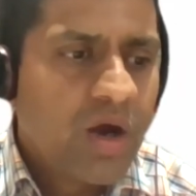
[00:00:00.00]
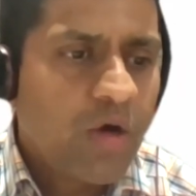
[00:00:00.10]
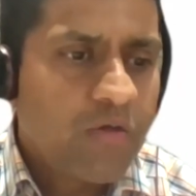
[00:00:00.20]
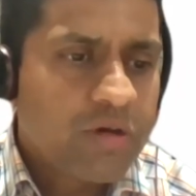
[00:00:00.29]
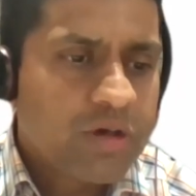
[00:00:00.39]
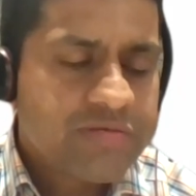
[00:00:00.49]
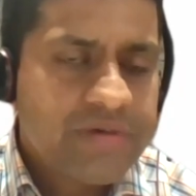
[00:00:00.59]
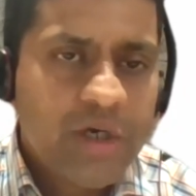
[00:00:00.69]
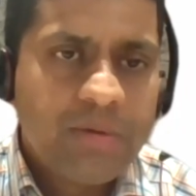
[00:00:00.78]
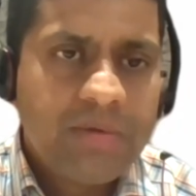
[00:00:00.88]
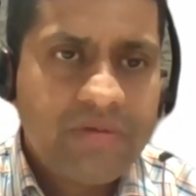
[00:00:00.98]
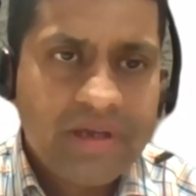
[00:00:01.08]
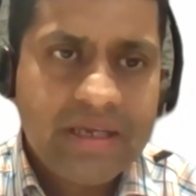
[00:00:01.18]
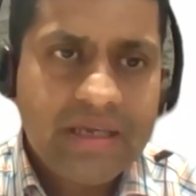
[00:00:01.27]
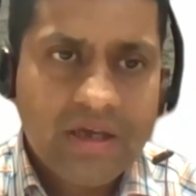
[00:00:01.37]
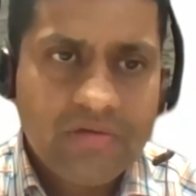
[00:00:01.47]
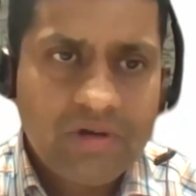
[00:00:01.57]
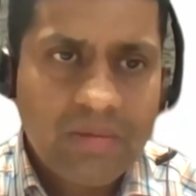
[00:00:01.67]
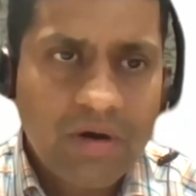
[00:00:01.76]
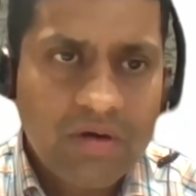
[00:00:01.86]
Of course, we need to be very
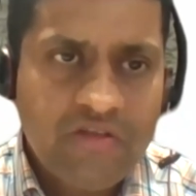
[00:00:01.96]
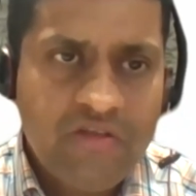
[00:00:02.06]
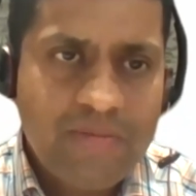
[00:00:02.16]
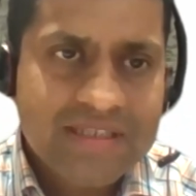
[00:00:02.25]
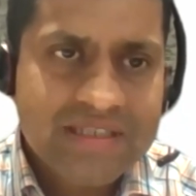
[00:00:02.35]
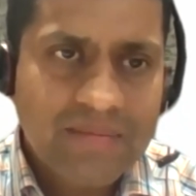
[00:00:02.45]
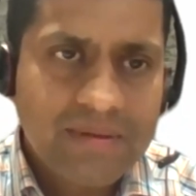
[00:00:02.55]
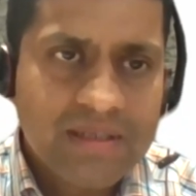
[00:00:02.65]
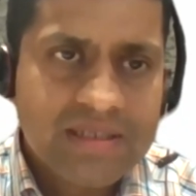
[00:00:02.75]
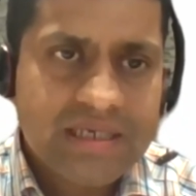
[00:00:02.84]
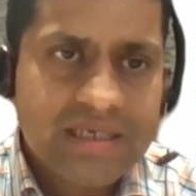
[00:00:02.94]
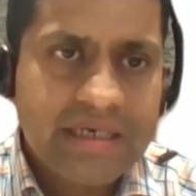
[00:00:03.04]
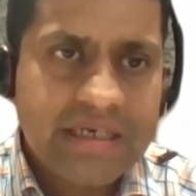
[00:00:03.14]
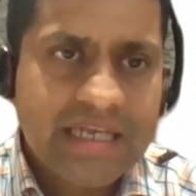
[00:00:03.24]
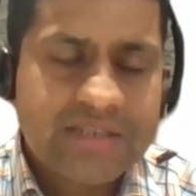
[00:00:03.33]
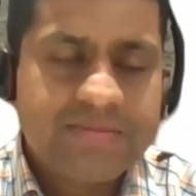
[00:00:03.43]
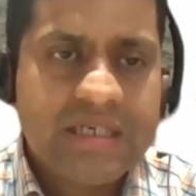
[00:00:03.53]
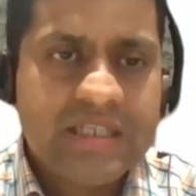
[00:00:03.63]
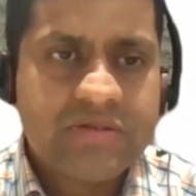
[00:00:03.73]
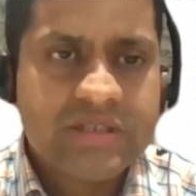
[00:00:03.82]
careful about FP samples, and it has
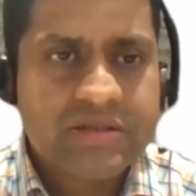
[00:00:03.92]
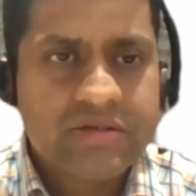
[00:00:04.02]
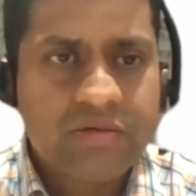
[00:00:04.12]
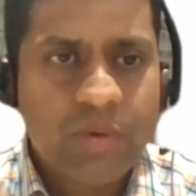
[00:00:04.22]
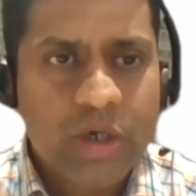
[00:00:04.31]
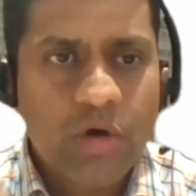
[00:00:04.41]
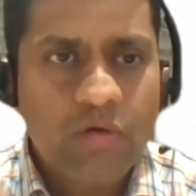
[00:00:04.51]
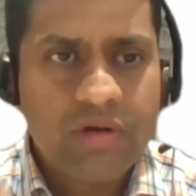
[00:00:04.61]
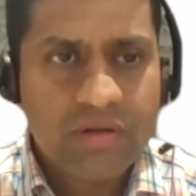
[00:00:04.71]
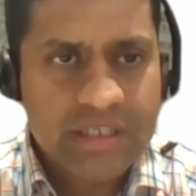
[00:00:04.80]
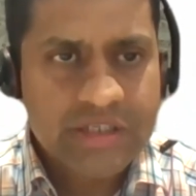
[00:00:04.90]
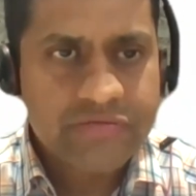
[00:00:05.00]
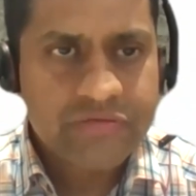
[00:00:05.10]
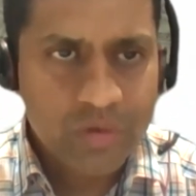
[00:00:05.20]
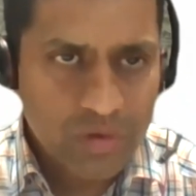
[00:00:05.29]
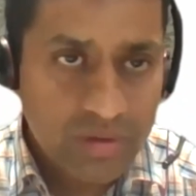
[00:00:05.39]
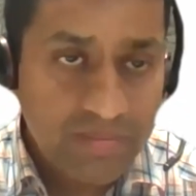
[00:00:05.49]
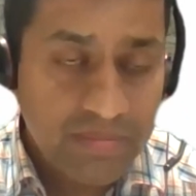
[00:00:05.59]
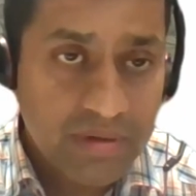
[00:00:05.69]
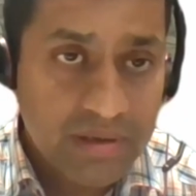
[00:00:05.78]
been discussed quite often on this floor
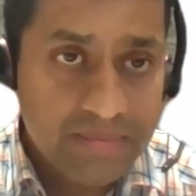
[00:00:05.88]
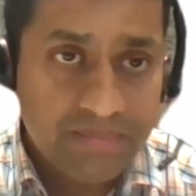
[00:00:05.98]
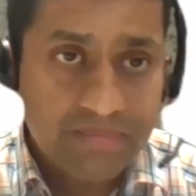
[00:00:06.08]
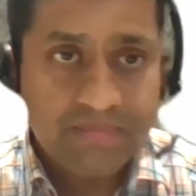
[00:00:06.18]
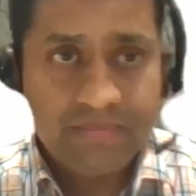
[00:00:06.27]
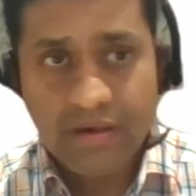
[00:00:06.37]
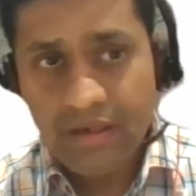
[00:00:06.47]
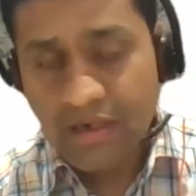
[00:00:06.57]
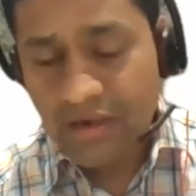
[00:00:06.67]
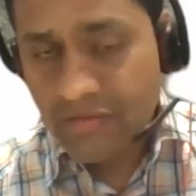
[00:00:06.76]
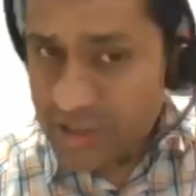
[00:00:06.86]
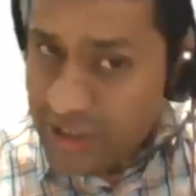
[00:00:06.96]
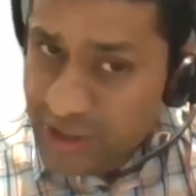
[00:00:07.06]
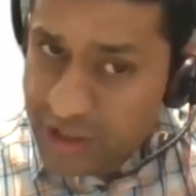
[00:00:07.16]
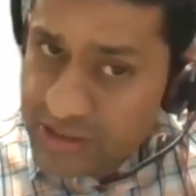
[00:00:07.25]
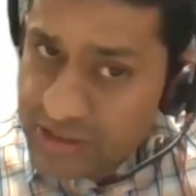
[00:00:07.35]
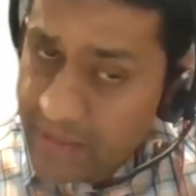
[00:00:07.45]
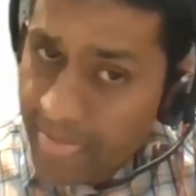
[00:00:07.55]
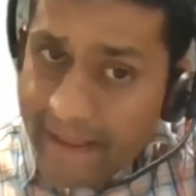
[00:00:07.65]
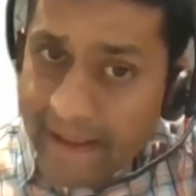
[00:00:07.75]
in earlier conversations.
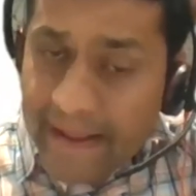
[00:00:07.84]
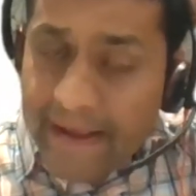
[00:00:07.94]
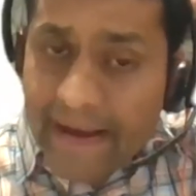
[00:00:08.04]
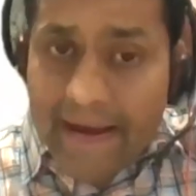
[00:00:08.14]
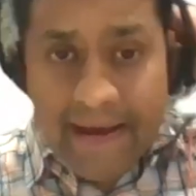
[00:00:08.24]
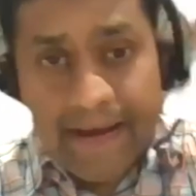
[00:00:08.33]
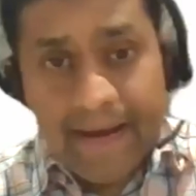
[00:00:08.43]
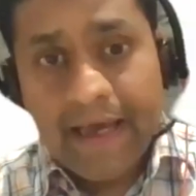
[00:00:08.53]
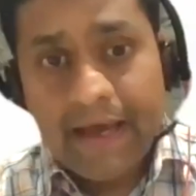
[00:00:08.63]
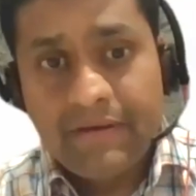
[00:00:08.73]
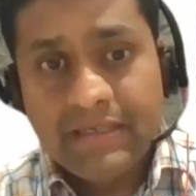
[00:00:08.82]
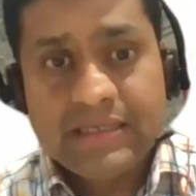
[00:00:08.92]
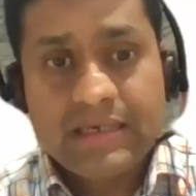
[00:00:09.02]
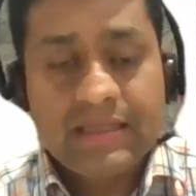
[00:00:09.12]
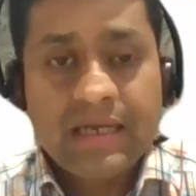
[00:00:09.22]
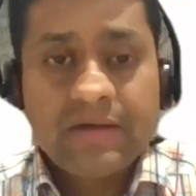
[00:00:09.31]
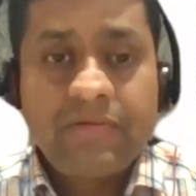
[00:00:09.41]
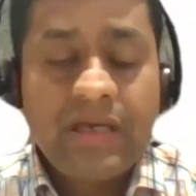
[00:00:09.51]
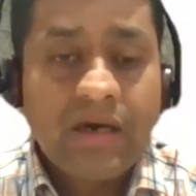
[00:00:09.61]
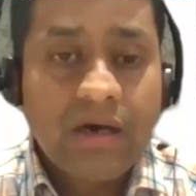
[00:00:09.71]
Uh, having said that,
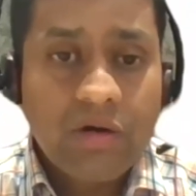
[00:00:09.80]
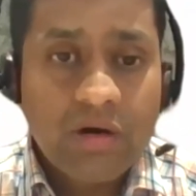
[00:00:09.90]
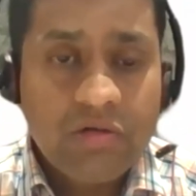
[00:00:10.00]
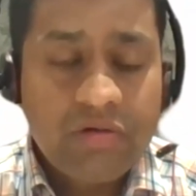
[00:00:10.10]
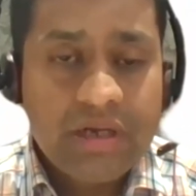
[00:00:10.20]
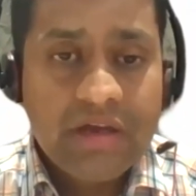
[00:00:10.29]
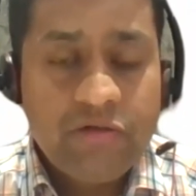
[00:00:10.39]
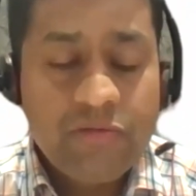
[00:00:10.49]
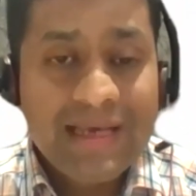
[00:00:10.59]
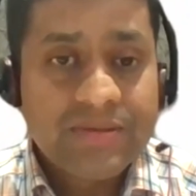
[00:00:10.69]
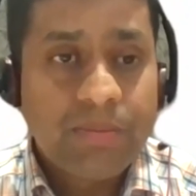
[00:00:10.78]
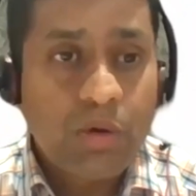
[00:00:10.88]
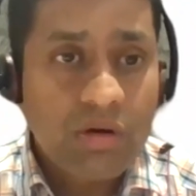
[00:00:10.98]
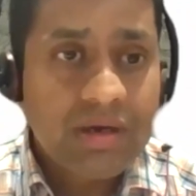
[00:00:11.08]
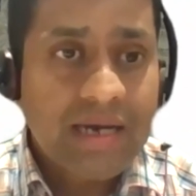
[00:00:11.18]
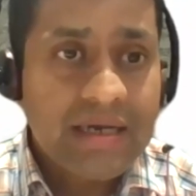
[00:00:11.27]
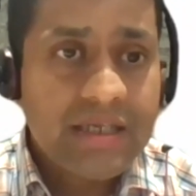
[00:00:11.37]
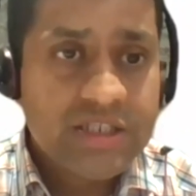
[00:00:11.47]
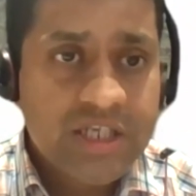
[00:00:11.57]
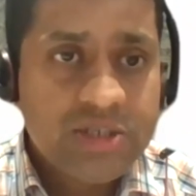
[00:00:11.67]
we are not offering FFP as a product at
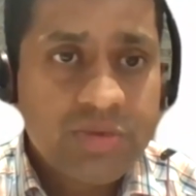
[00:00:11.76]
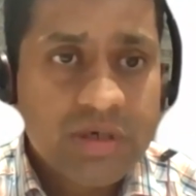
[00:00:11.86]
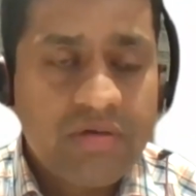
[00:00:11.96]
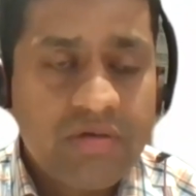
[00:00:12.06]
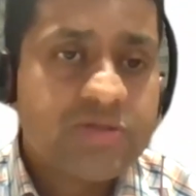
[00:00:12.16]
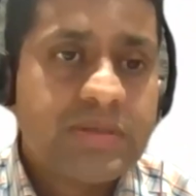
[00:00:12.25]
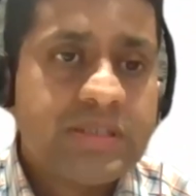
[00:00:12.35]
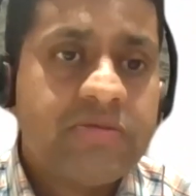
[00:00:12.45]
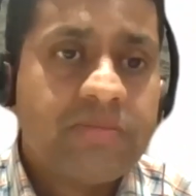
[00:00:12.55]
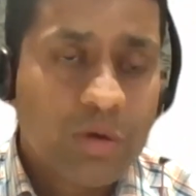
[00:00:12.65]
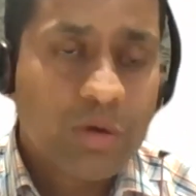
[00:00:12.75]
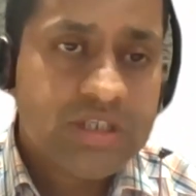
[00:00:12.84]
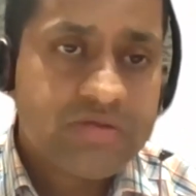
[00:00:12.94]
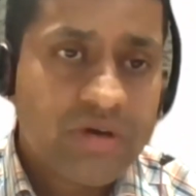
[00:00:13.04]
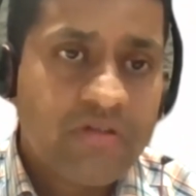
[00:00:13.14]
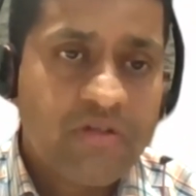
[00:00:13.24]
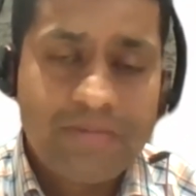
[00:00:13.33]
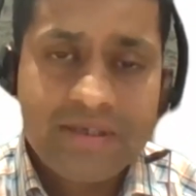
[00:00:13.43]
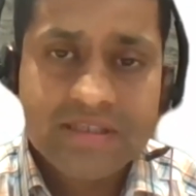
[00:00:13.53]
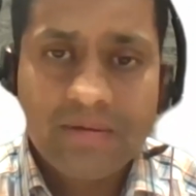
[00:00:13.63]
this stage, but you have specific projects for
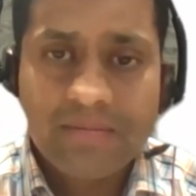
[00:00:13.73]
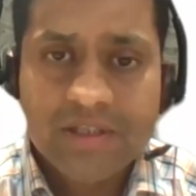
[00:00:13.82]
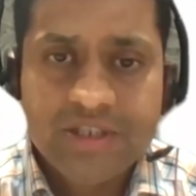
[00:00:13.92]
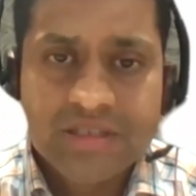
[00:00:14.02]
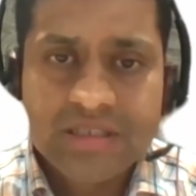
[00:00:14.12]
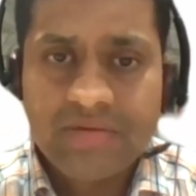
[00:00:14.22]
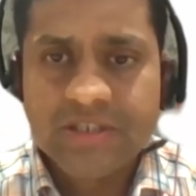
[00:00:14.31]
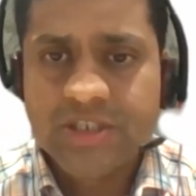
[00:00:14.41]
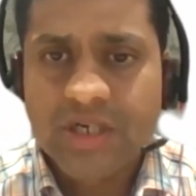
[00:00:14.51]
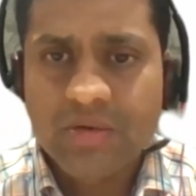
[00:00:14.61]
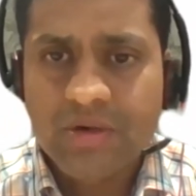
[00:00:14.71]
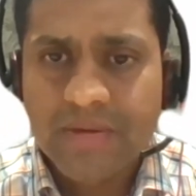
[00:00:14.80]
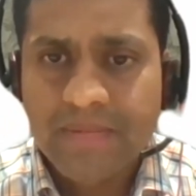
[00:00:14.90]
FFP sample, just give us a shout.